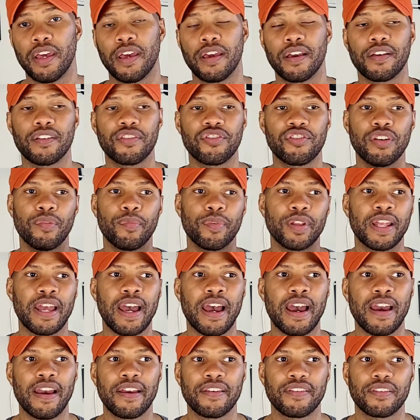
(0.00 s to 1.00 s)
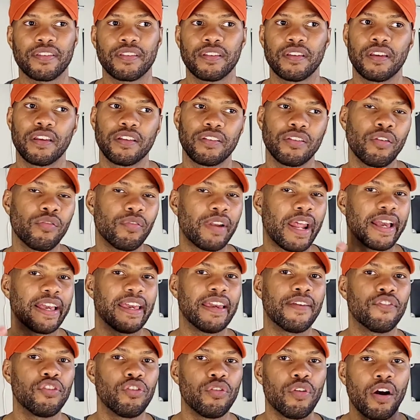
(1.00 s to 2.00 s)
Because Geminis don't like
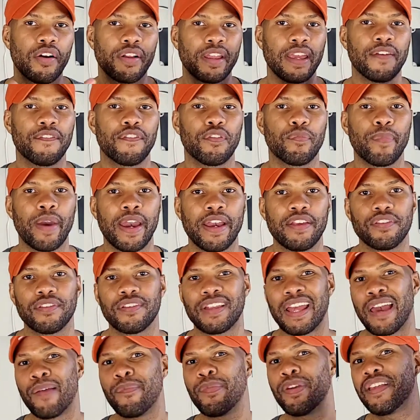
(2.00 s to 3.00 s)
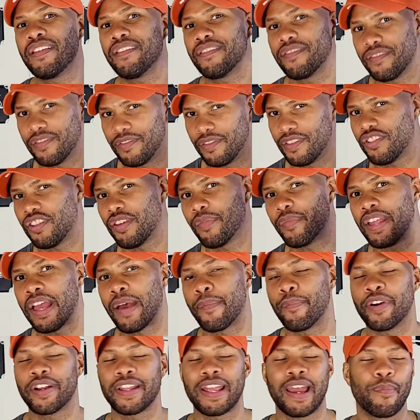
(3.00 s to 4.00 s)
giving you all the information. That'd be Gemini
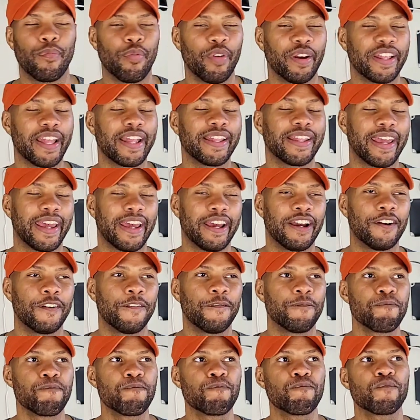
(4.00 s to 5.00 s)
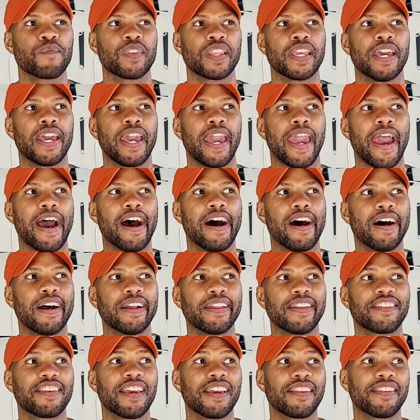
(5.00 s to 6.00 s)
money, I'll break that down.
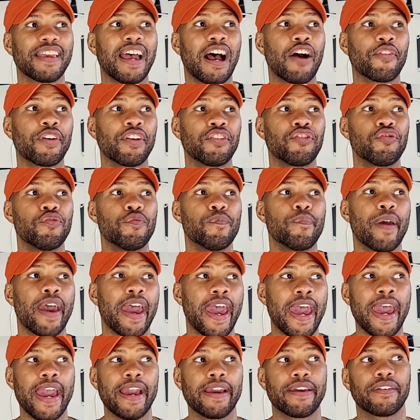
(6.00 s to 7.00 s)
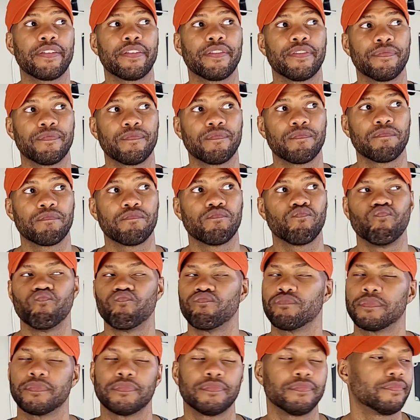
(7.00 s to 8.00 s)
The chance I'll get you back,
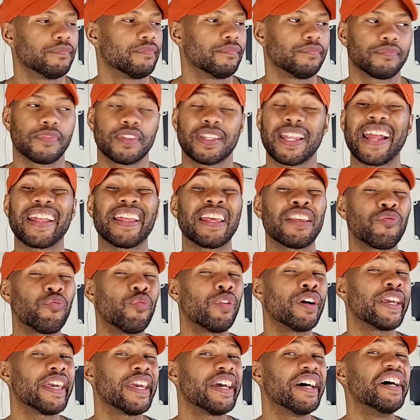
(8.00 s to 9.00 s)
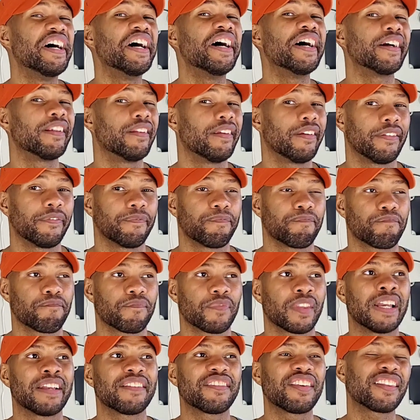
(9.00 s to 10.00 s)
now this will get ugly.
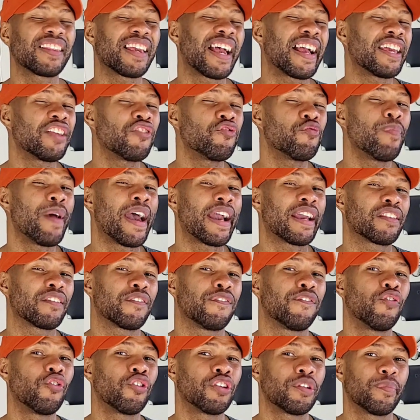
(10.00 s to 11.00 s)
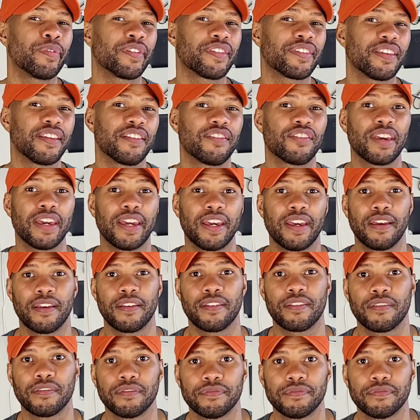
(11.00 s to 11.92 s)
The chance I'll get you back is a 40% chance.